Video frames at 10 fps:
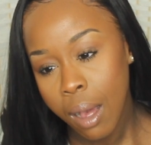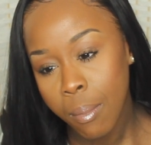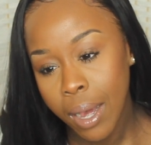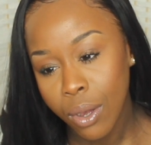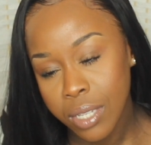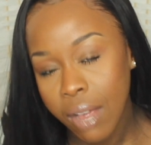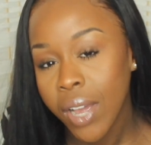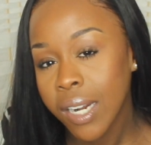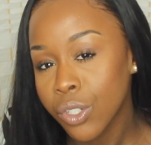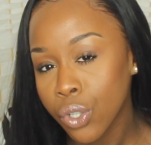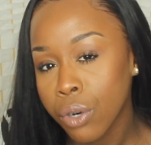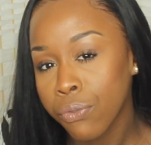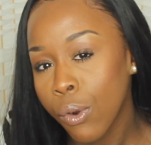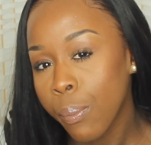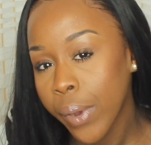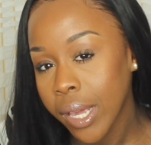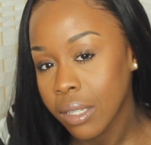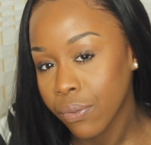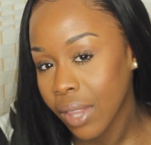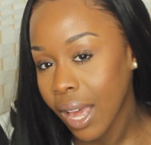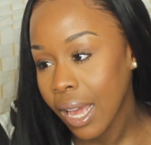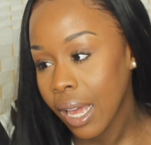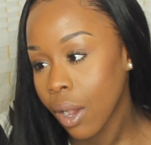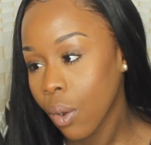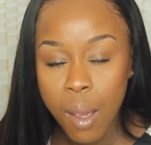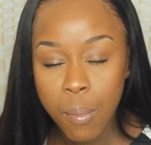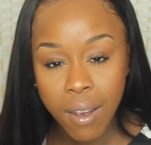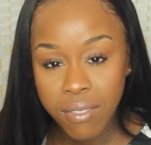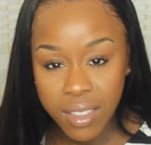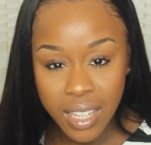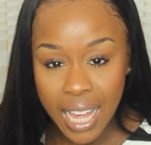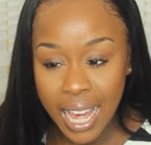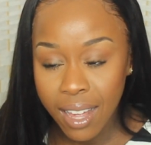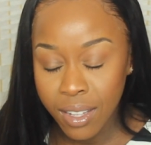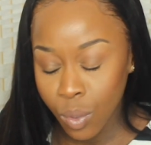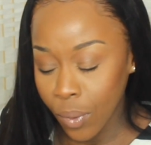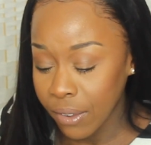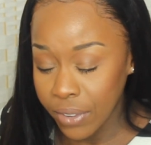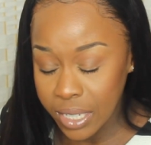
amount, so I've kind of docked 4 points for that. But other than that, the wig